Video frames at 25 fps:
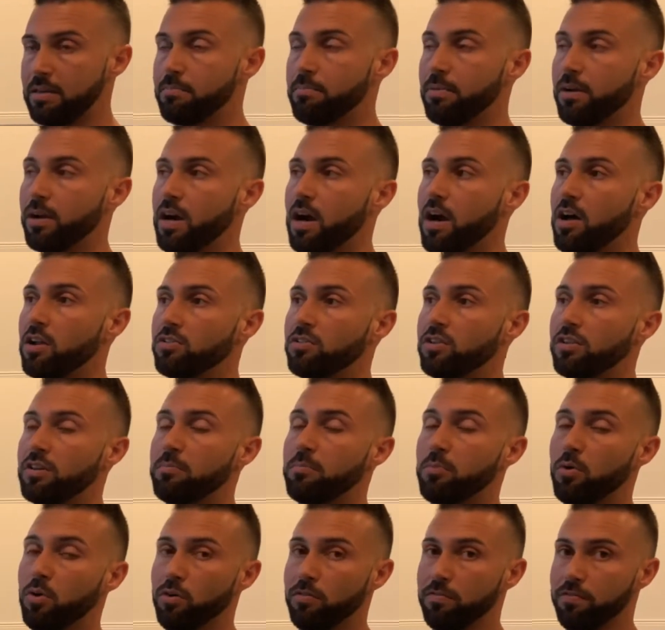but also the
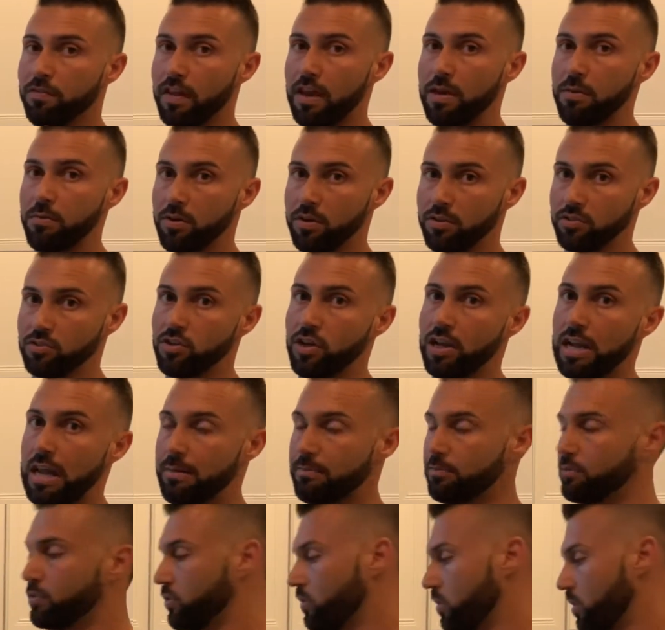more flavor it's gonna
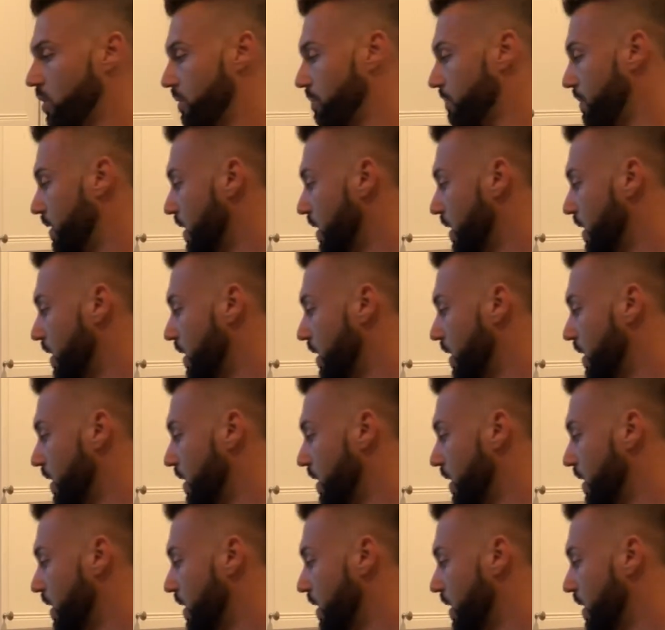absorb.